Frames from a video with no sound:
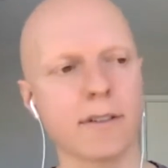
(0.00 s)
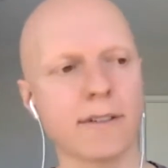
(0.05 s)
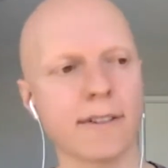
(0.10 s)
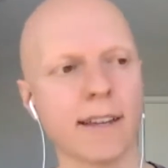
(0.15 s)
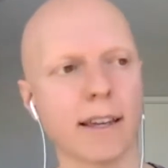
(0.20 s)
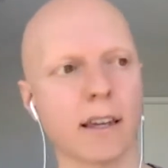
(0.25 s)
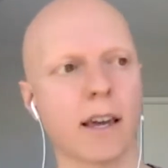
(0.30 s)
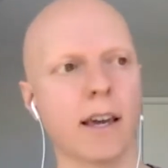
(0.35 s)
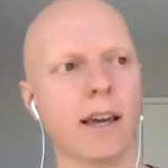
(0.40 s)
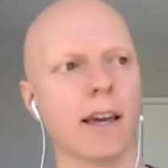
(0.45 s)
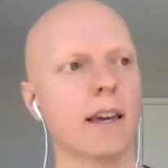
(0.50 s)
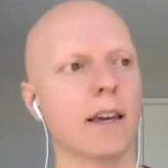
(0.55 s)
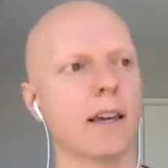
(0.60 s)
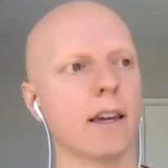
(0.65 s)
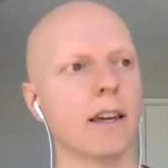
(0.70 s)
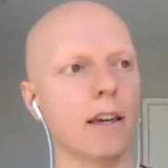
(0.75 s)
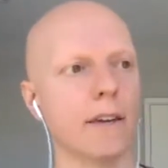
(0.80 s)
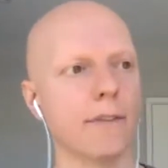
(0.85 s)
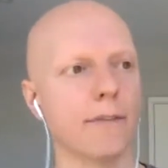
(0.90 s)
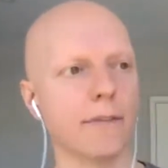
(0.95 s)
It's like,
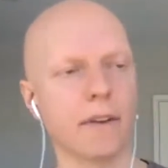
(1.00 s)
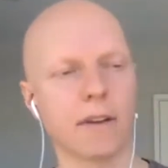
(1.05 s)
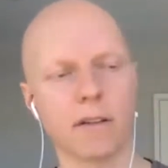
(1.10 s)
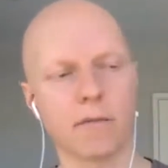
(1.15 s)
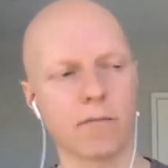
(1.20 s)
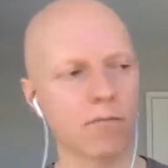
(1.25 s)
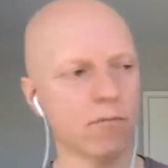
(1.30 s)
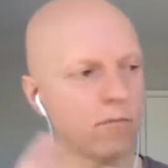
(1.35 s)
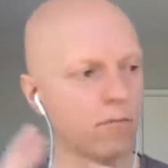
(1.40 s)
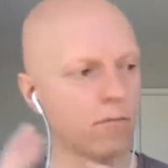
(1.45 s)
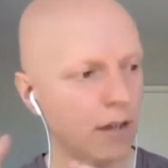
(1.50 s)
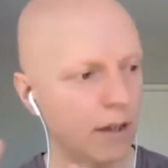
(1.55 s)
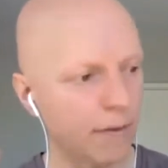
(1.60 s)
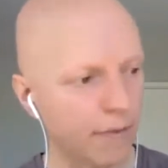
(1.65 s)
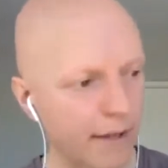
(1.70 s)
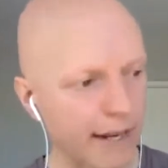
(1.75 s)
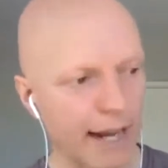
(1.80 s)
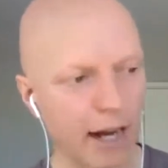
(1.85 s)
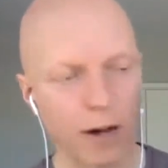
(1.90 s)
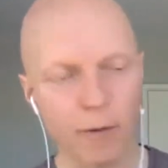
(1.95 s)
if
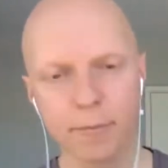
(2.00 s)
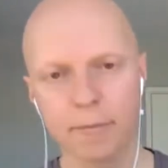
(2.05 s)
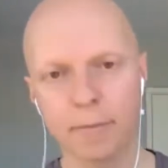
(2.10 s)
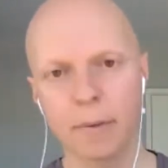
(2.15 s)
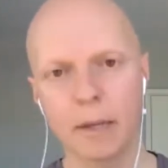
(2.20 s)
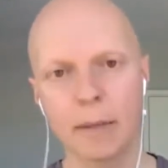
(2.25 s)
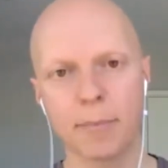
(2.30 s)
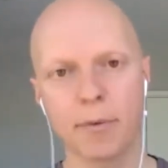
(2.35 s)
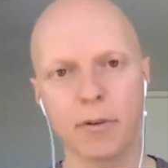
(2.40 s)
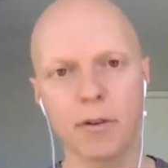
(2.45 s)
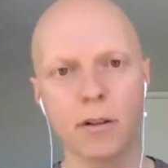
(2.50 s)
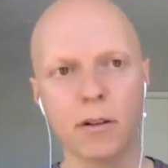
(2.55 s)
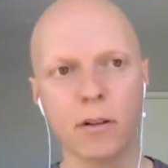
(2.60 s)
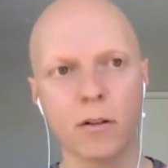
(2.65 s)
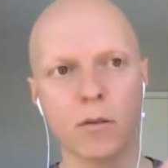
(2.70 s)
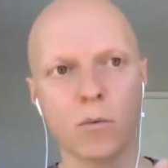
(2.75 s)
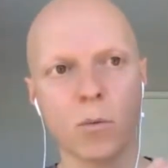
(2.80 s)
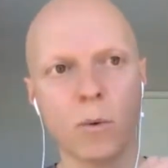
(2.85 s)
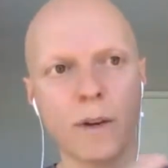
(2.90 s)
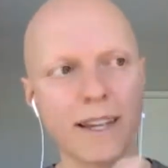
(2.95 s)
it helps
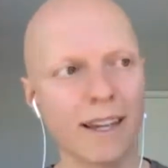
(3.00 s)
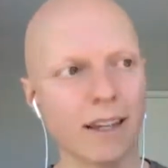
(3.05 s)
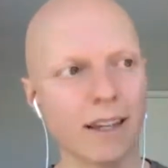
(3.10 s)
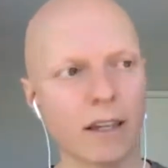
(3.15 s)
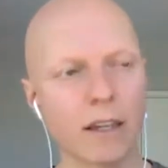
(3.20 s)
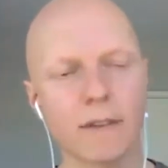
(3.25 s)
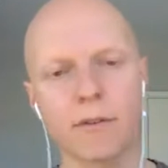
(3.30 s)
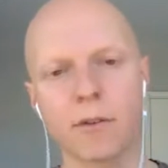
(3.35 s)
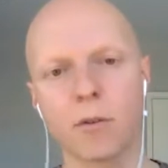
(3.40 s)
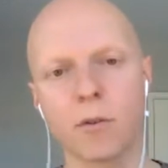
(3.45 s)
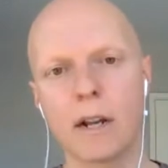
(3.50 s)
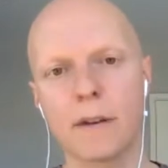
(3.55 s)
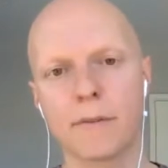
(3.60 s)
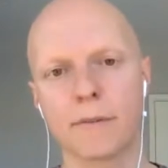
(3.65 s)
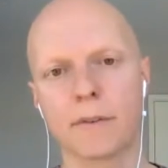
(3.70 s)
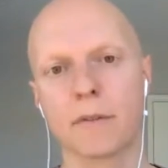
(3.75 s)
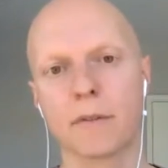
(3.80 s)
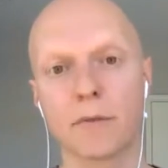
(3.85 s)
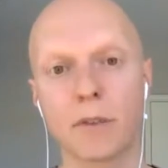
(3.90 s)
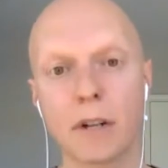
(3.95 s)
people, we can give it away
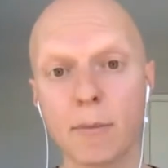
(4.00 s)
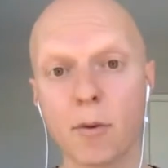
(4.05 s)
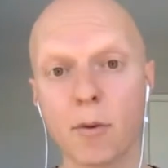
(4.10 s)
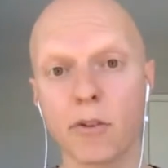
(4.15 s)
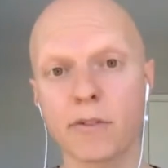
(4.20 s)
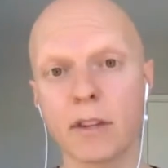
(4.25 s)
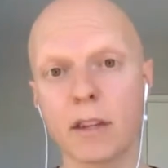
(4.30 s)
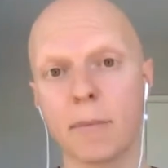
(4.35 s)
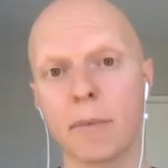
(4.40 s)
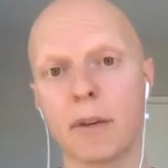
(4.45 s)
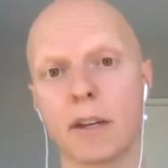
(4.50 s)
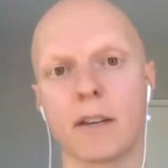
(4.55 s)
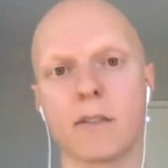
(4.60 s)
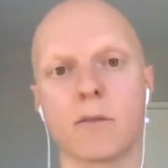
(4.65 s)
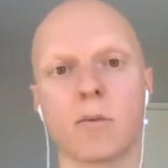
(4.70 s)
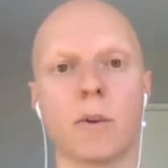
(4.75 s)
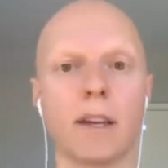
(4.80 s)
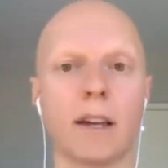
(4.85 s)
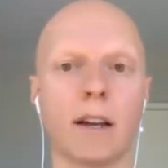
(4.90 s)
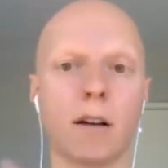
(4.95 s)
for free mostly,
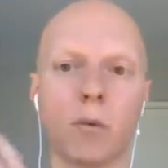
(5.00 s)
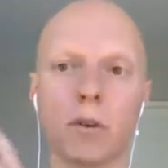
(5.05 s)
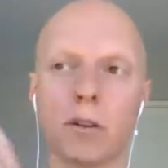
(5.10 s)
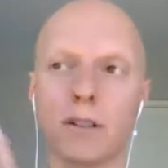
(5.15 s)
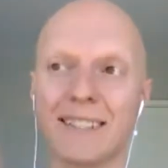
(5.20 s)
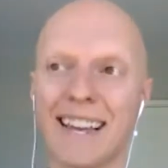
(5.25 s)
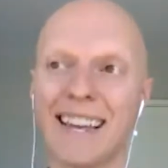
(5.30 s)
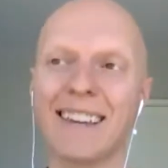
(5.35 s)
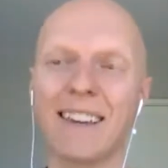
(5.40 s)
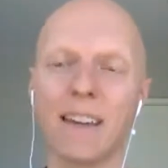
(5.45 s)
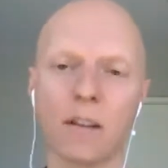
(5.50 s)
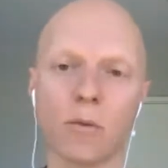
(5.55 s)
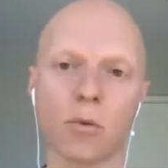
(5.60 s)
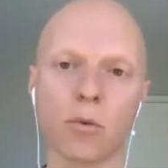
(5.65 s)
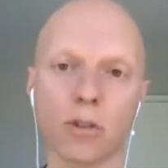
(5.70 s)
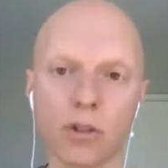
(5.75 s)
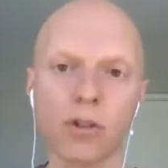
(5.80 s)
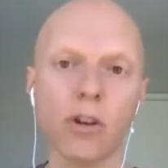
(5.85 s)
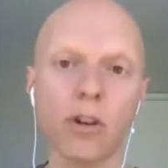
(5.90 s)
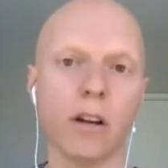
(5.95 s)
because
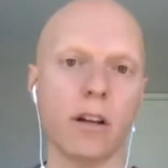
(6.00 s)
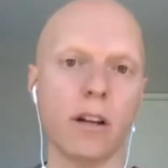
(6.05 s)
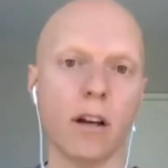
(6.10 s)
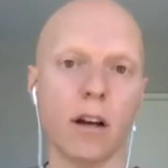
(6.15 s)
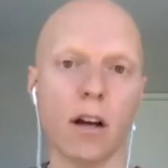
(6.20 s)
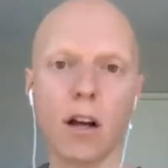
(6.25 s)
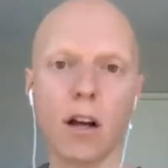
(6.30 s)
we're good